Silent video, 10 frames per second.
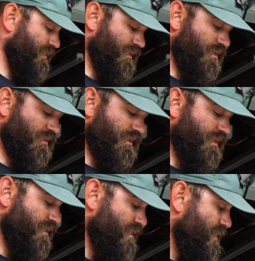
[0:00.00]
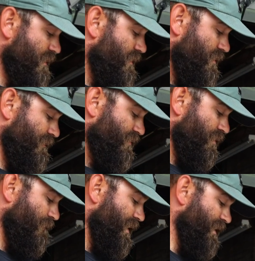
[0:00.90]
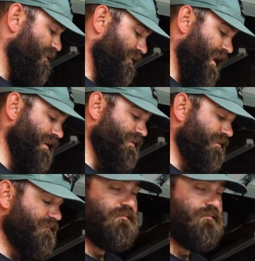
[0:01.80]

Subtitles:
really long leader. So a medium light